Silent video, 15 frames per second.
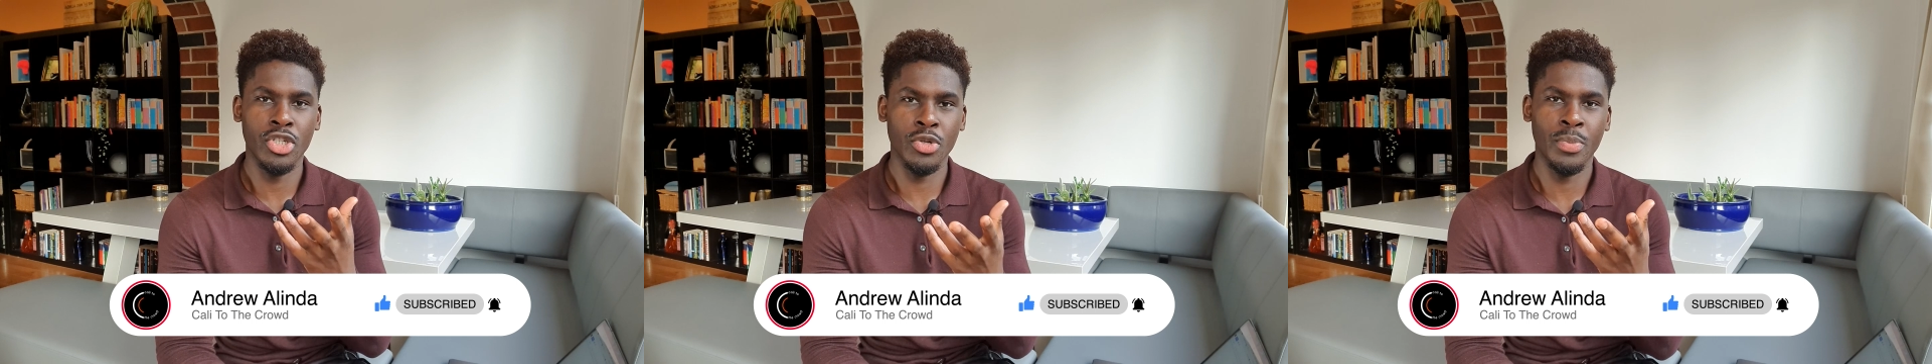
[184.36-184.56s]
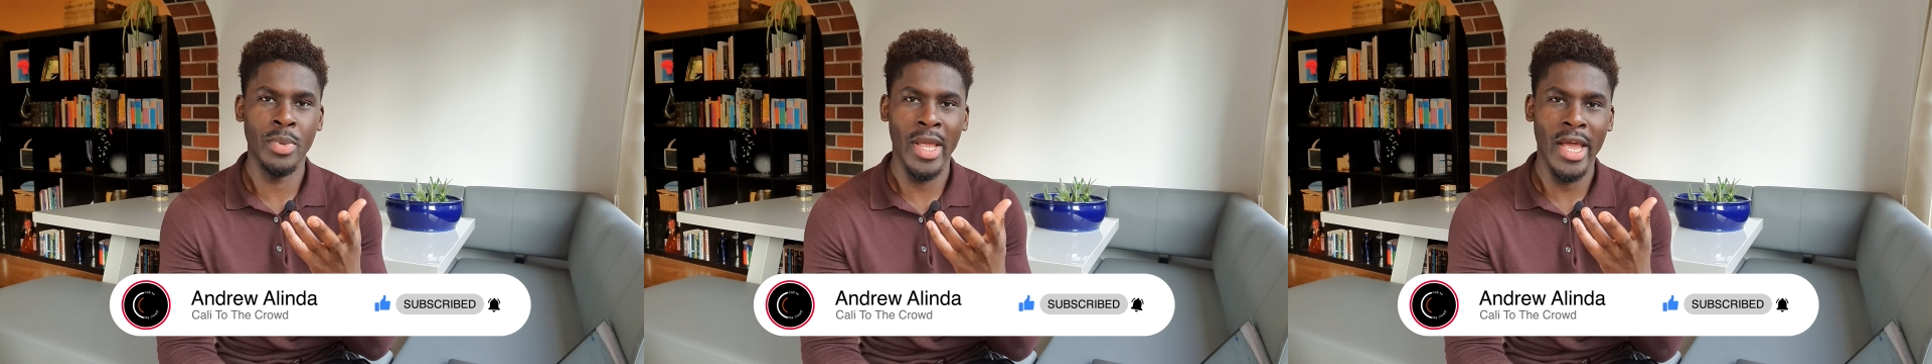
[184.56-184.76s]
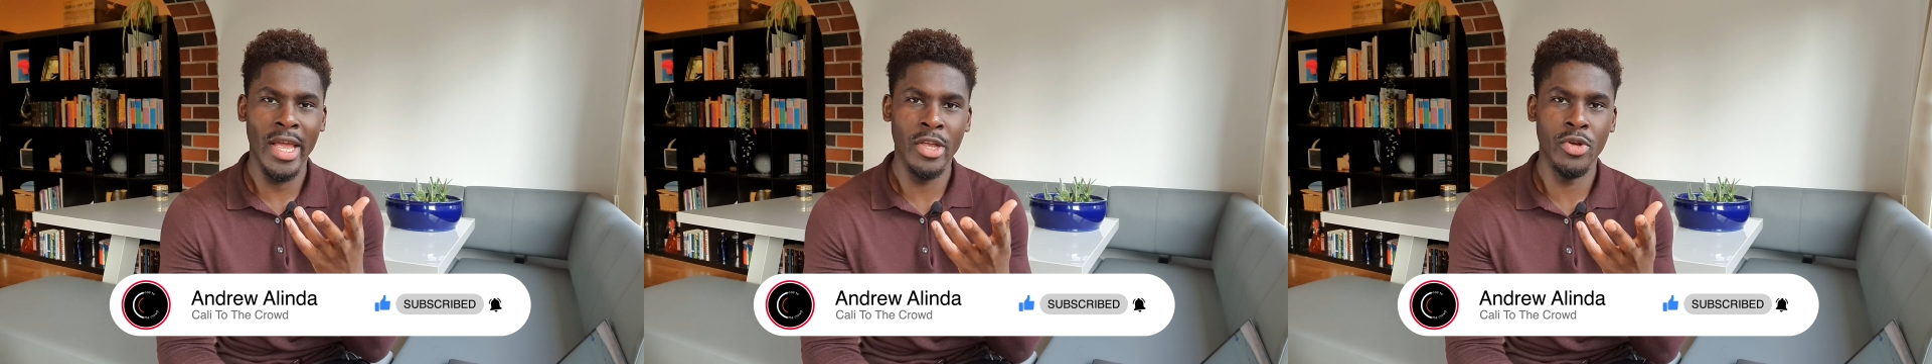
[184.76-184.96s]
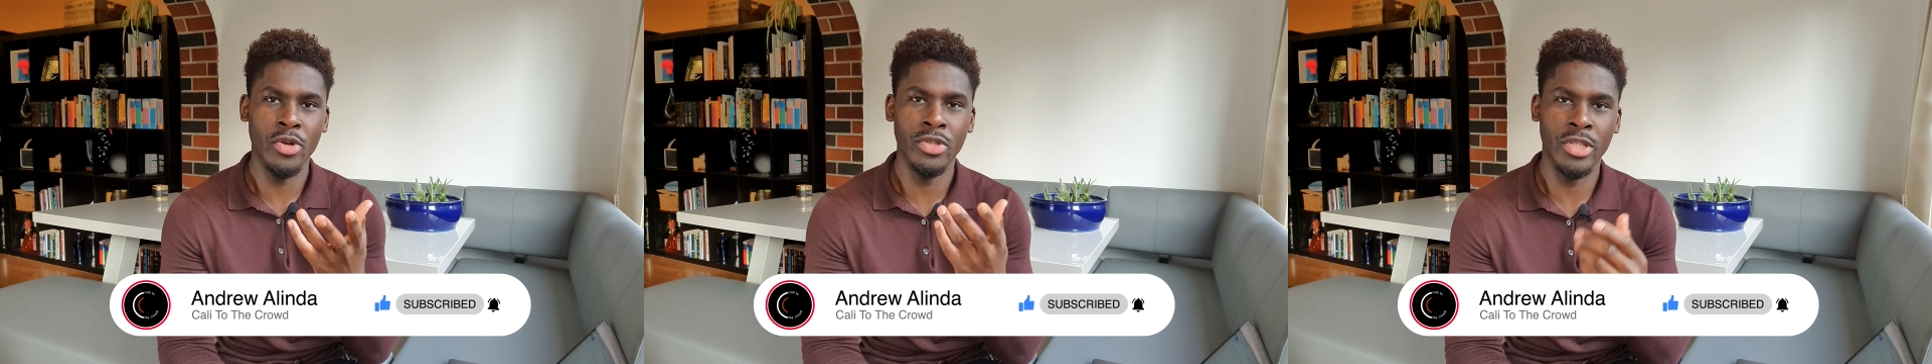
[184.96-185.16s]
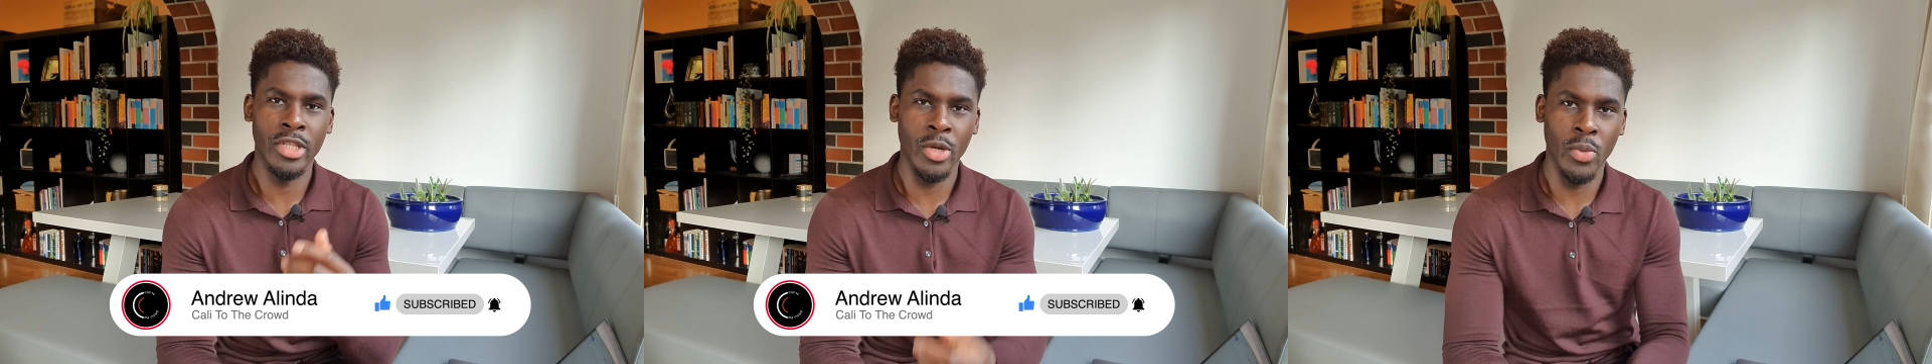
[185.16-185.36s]
should be a
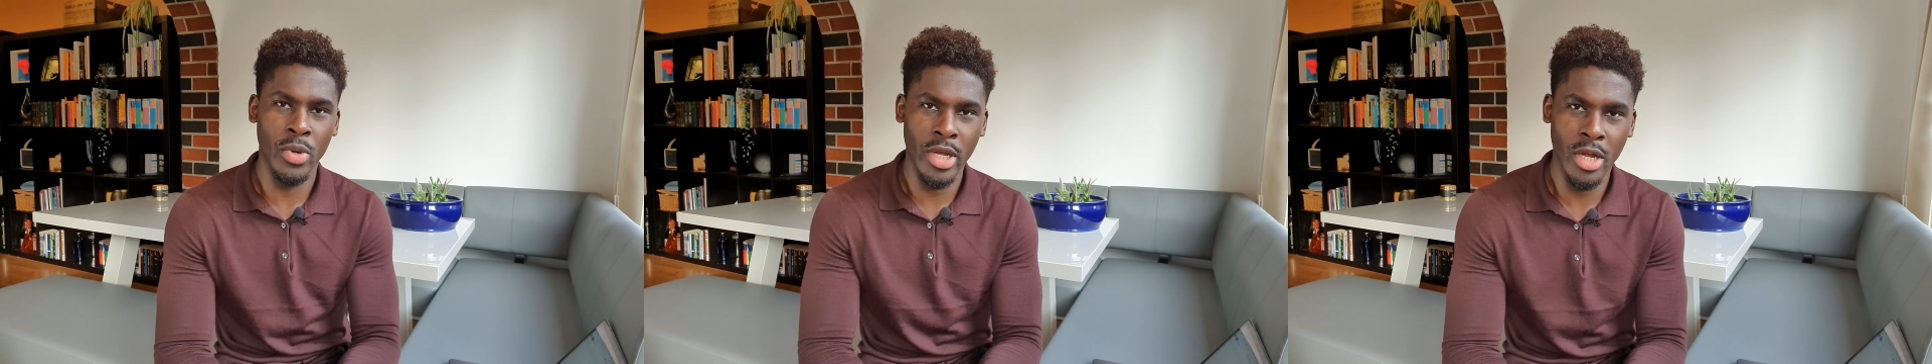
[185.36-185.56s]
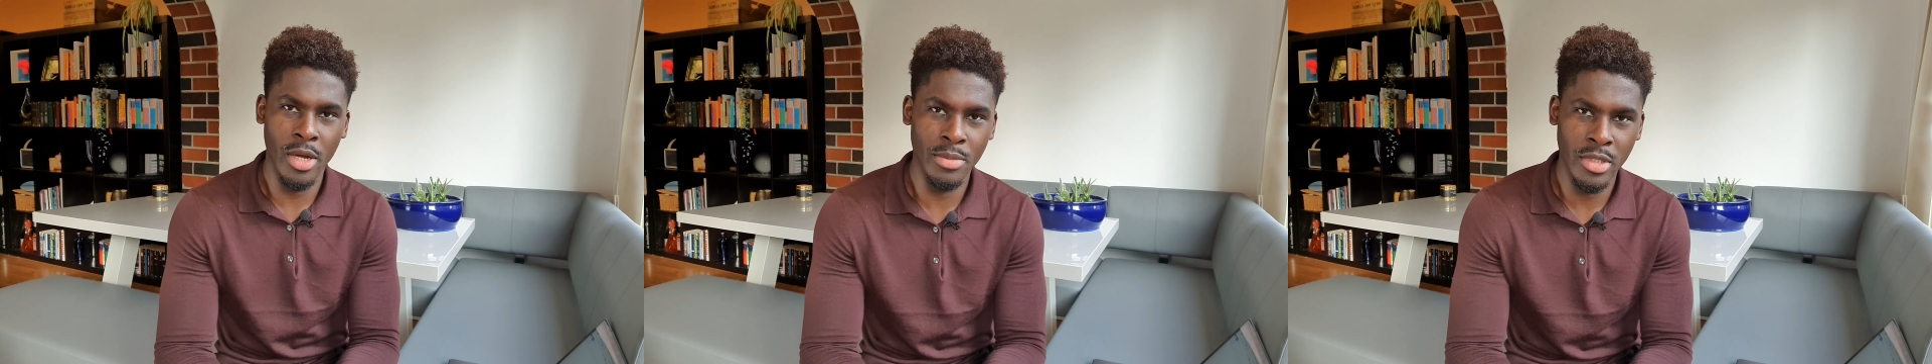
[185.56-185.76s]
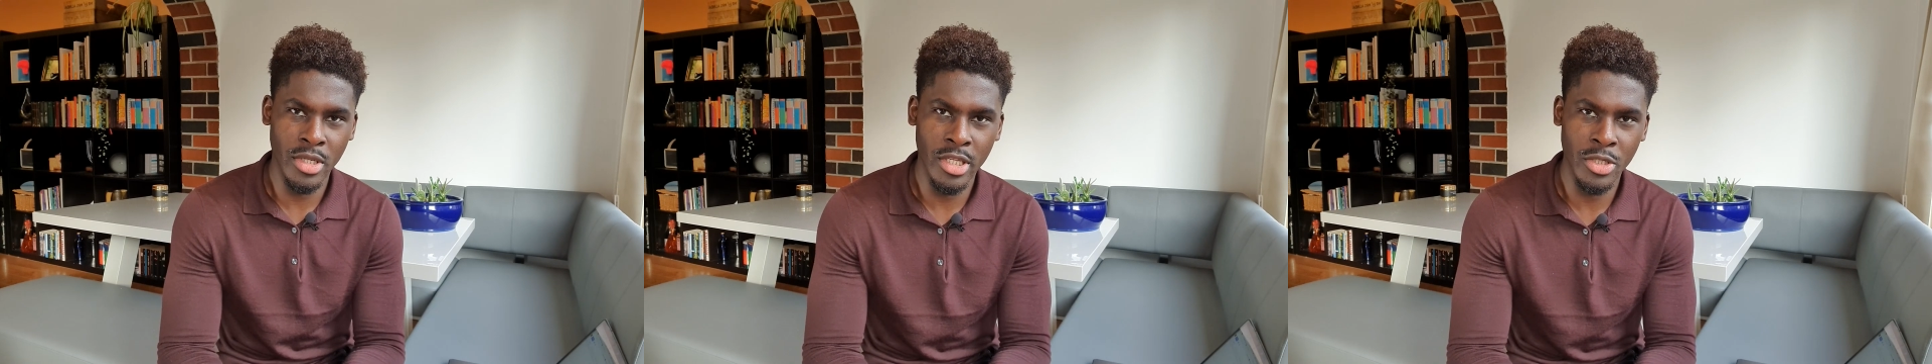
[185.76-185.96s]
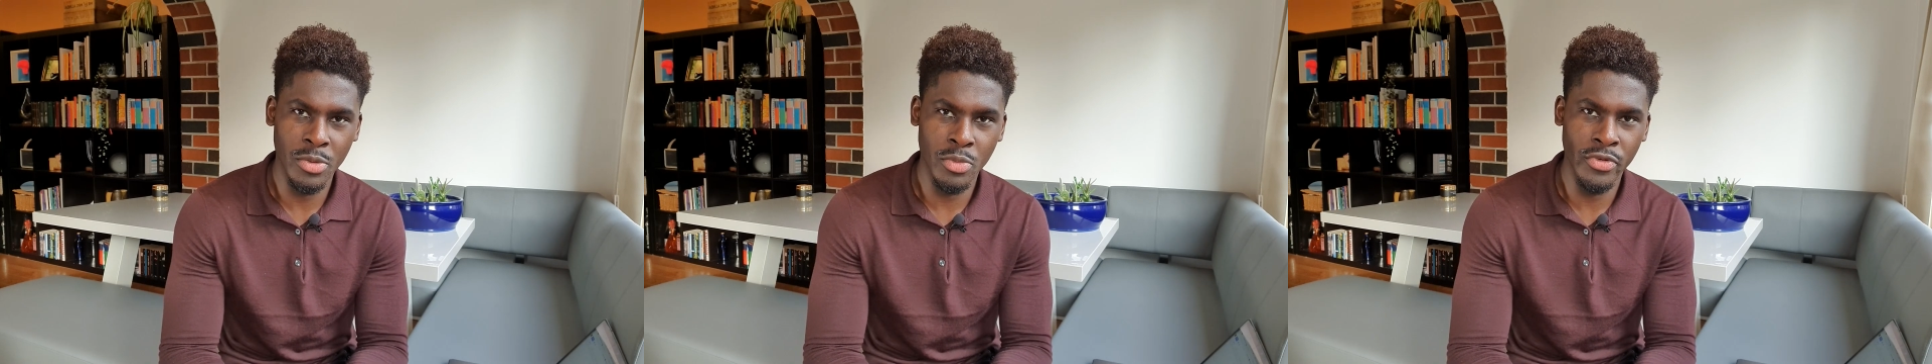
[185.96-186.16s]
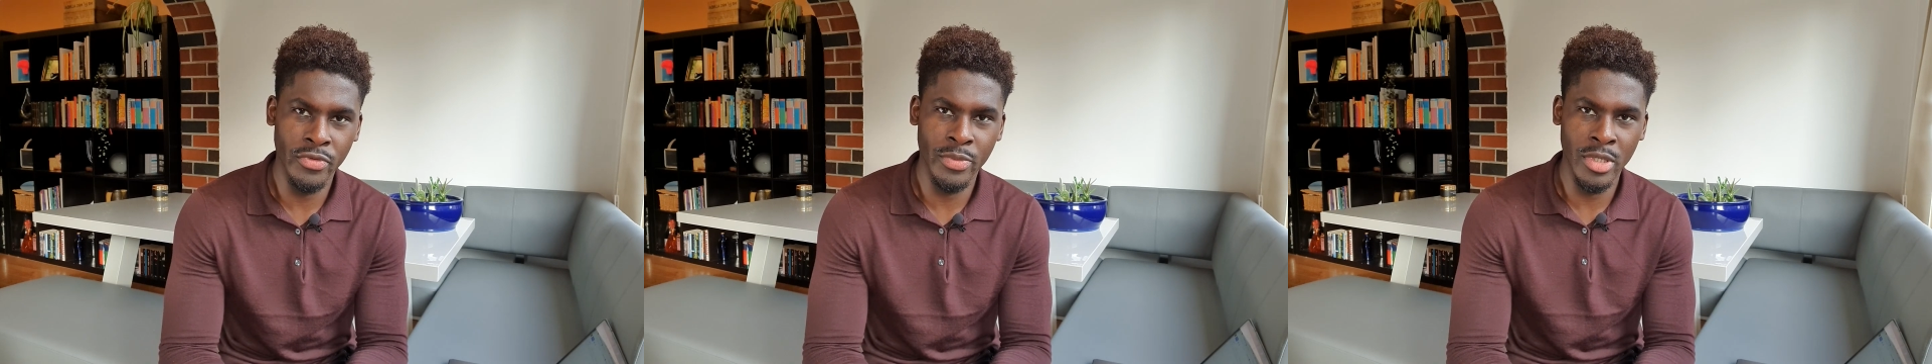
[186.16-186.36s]
good thing when it comes to
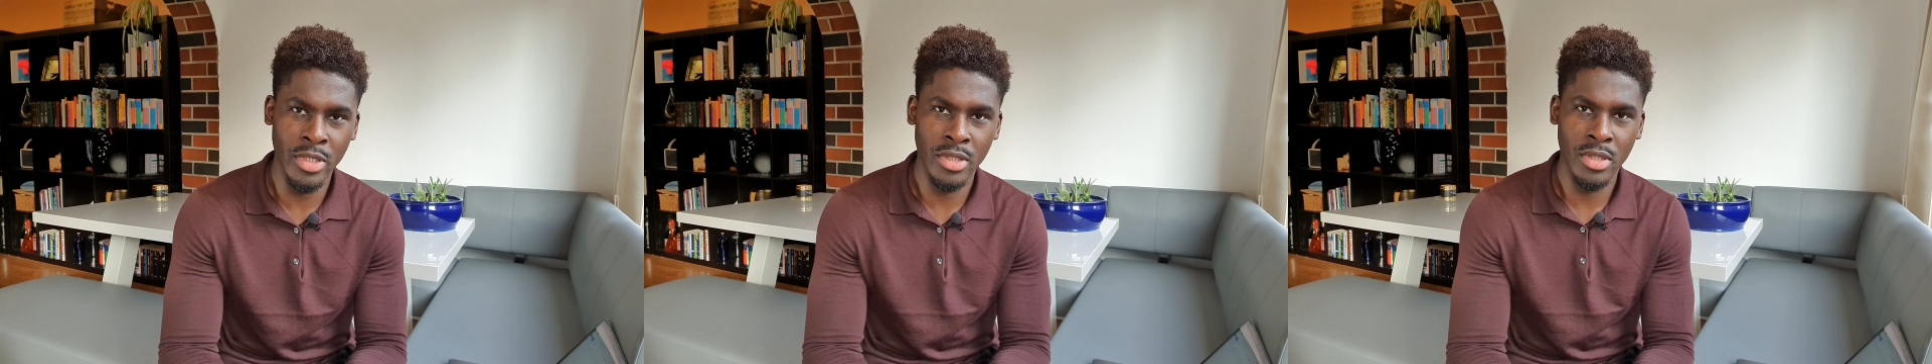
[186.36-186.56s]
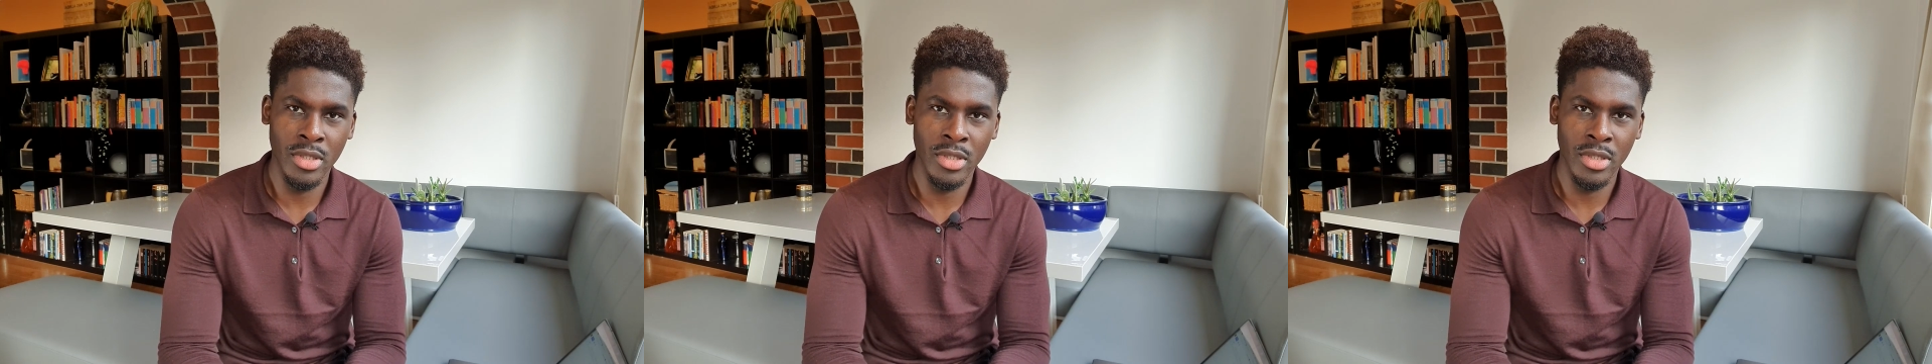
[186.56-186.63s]
this movement,